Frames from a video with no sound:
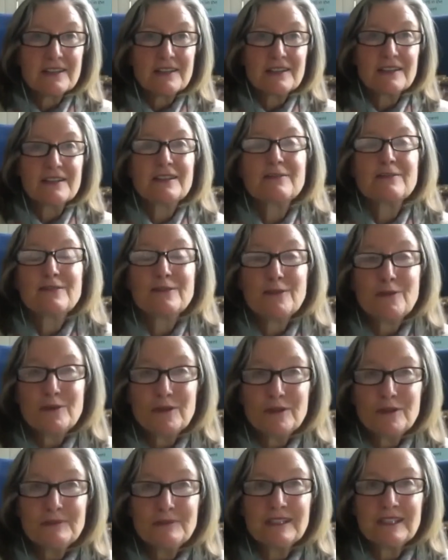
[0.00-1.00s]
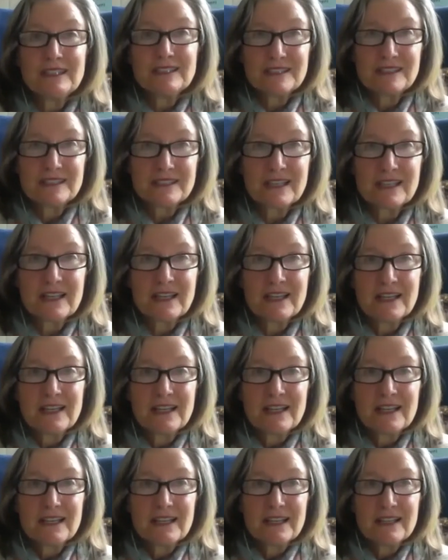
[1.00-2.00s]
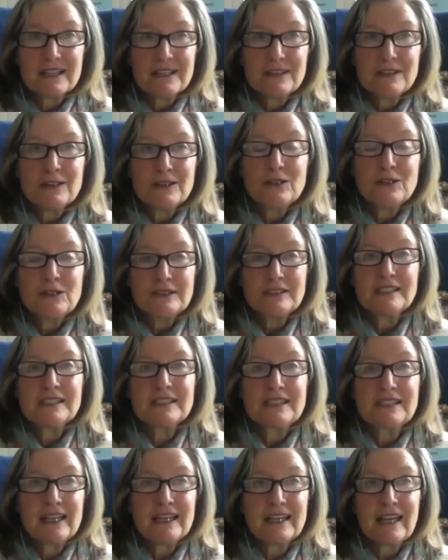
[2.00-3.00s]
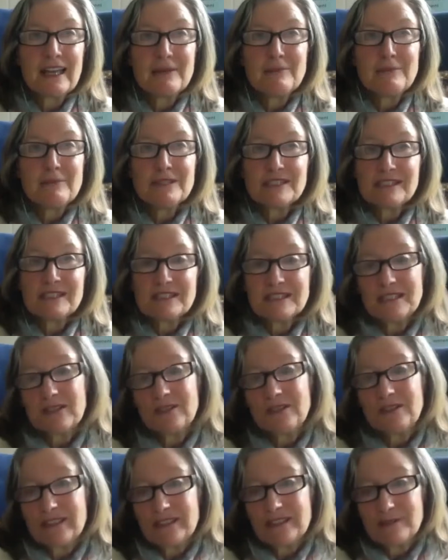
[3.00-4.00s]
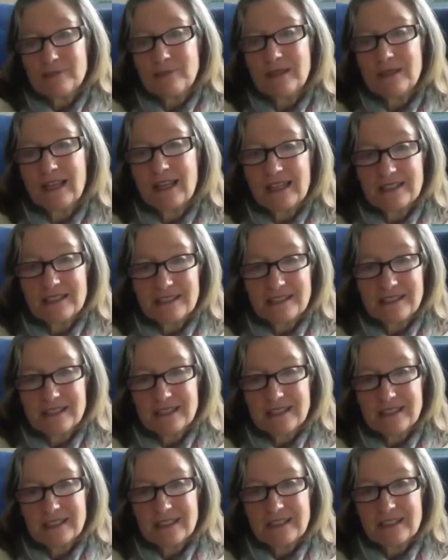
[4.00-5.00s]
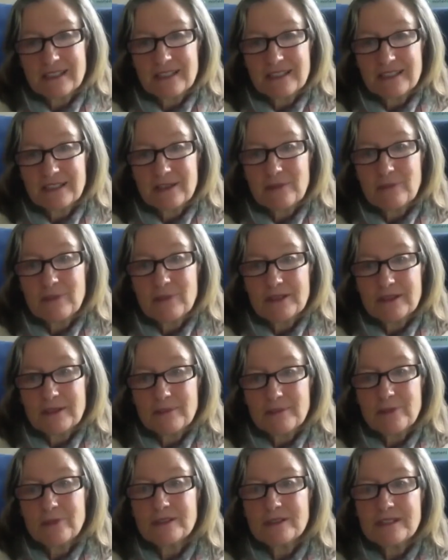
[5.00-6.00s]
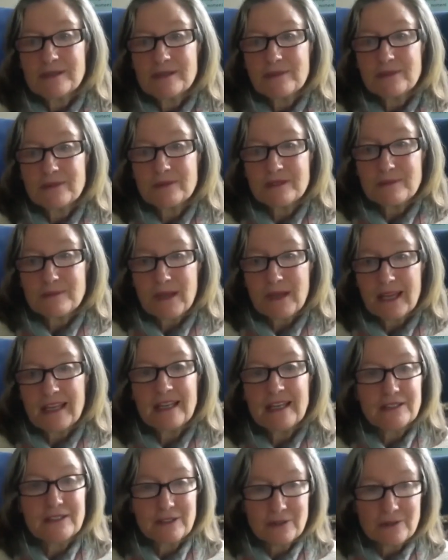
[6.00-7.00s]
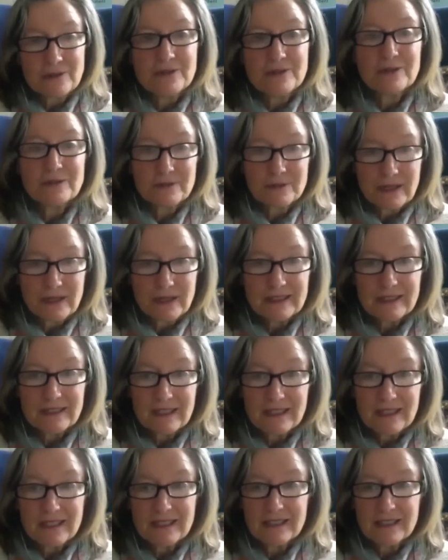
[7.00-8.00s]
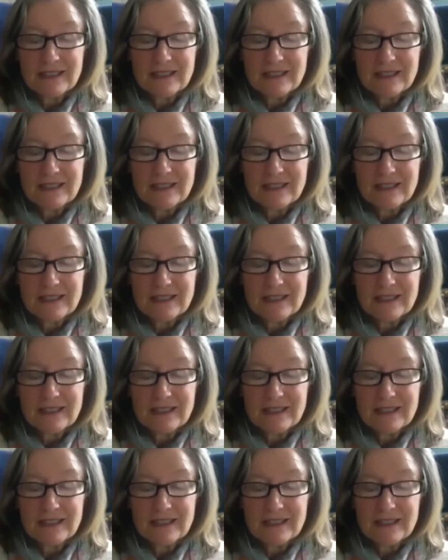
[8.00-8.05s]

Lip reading: The formless looks like a mysterious place, but the principles make it user-friendly.